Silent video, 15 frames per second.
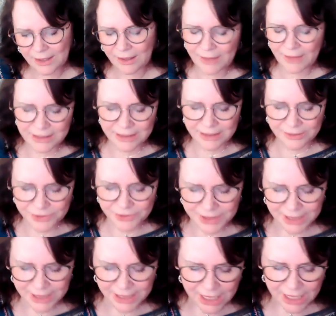Well, that's
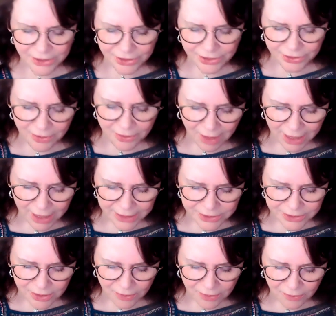interesting. You know, I
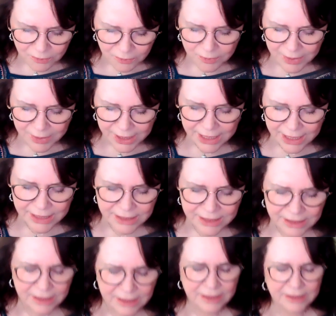don't
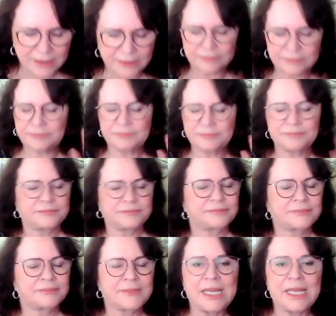read um,
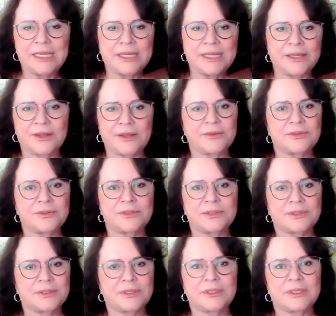any of
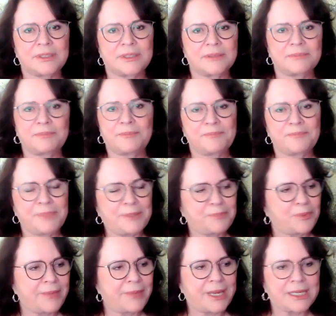those uh,
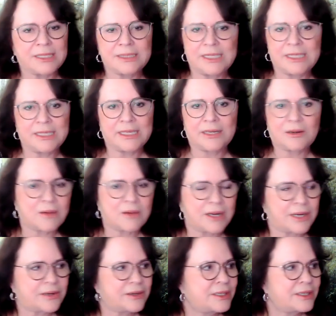People Magazine
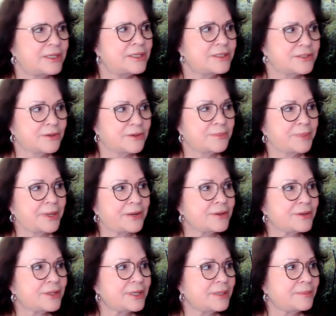inquire So
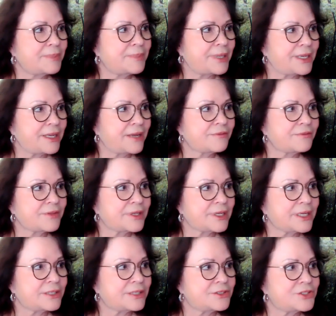apparently, Ben
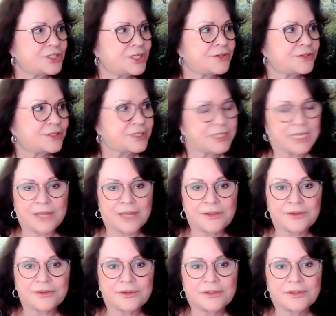Affleck and Jen are
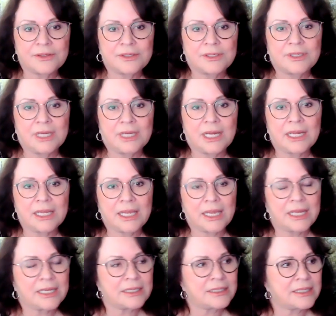together
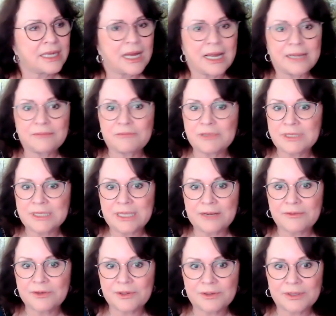again. I was
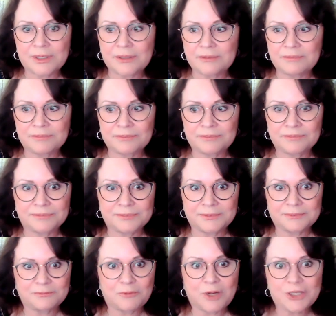never uh,
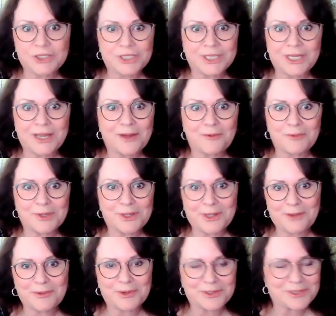watching that when
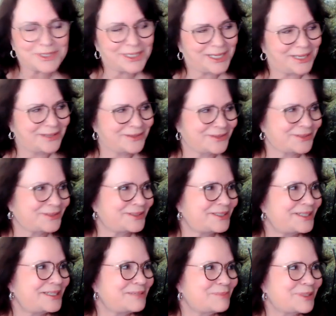they were together,
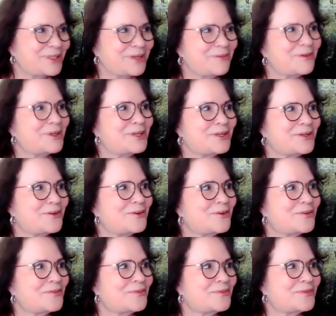but they want to know
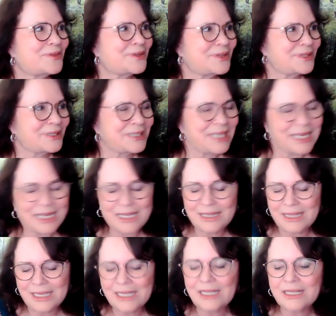if, and I
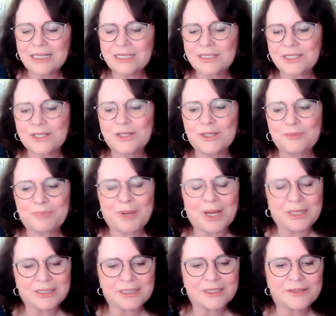think like it's a good
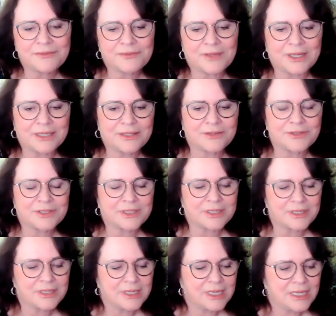positive. Like there's
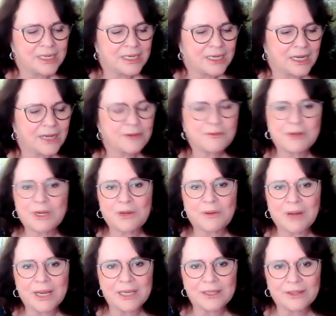a I
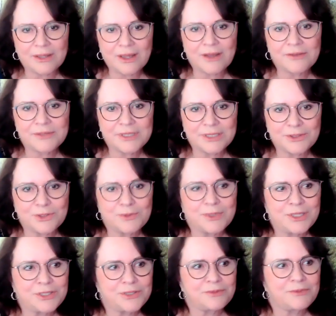quite a love
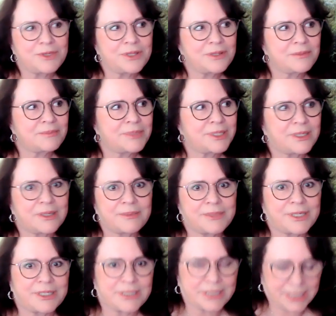situation with them, but I'm
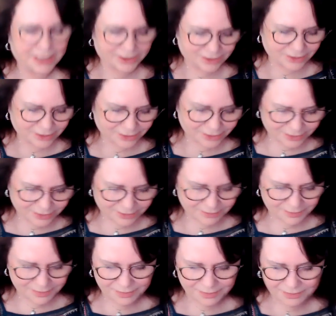not seeing long
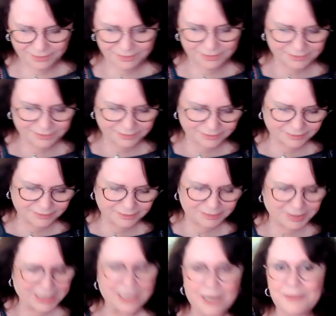term.
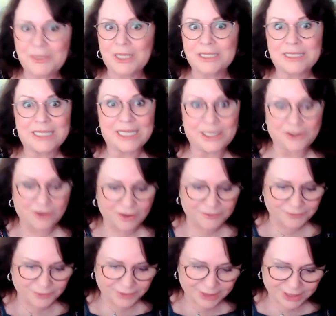But I'm not seeing
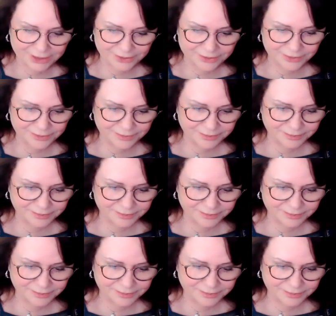awful either.